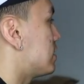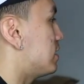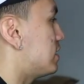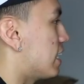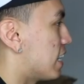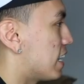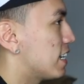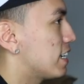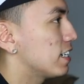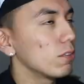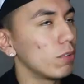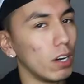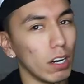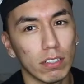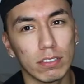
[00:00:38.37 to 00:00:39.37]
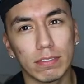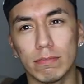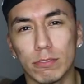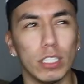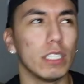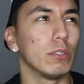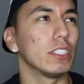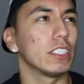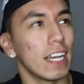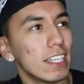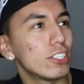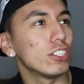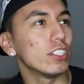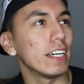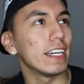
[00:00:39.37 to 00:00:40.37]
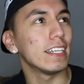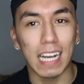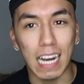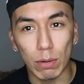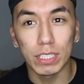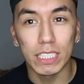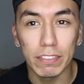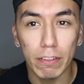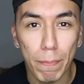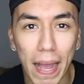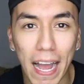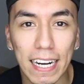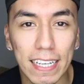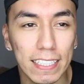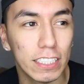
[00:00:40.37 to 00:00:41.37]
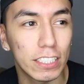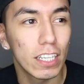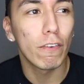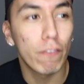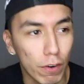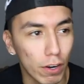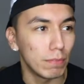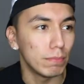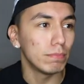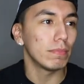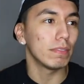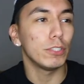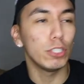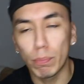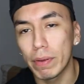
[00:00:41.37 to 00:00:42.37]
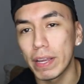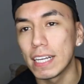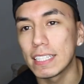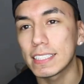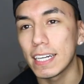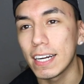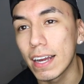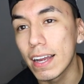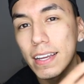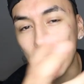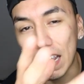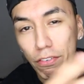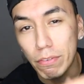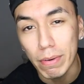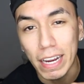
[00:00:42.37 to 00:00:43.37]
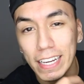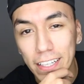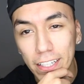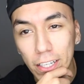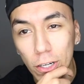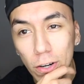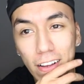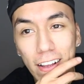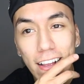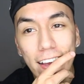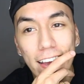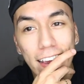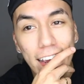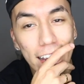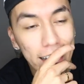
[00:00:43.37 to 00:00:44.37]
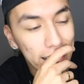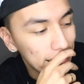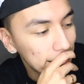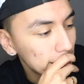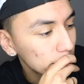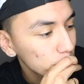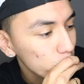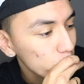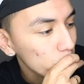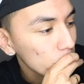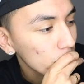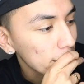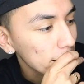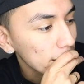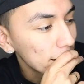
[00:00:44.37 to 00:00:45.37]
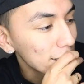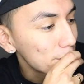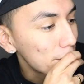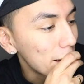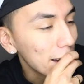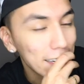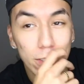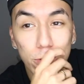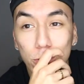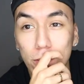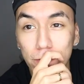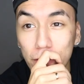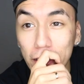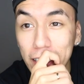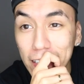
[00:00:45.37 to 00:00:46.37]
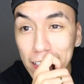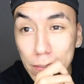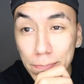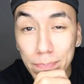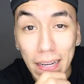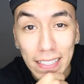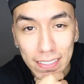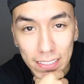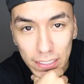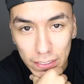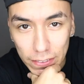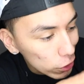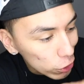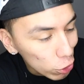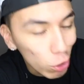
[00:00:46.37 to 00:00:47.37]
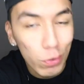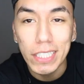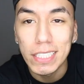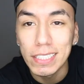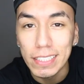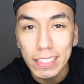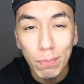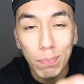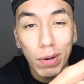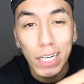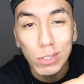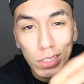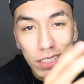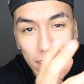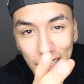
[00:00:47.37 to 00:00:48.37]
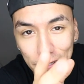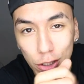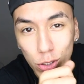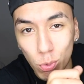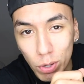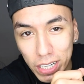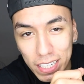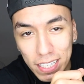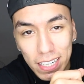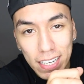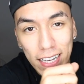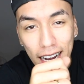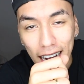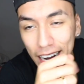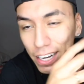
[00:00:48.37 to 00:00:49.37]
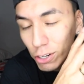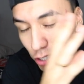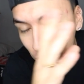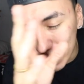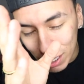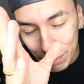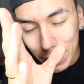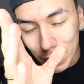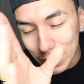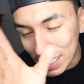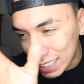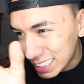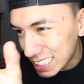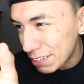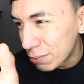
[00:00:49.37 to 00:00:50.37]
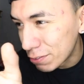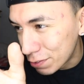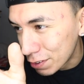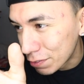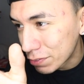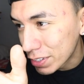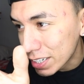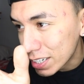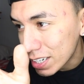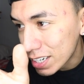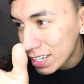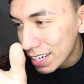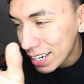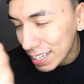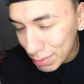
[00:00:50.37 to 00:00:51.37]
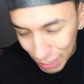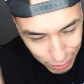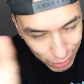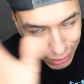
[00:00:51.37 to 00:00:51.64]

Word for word: today, well, really it was yesterday, I received a package from U P S guy, came from Nike though, and this package was freaking expensive. So originally the price was seven twenty. I know the thumbnail says seven fifty. I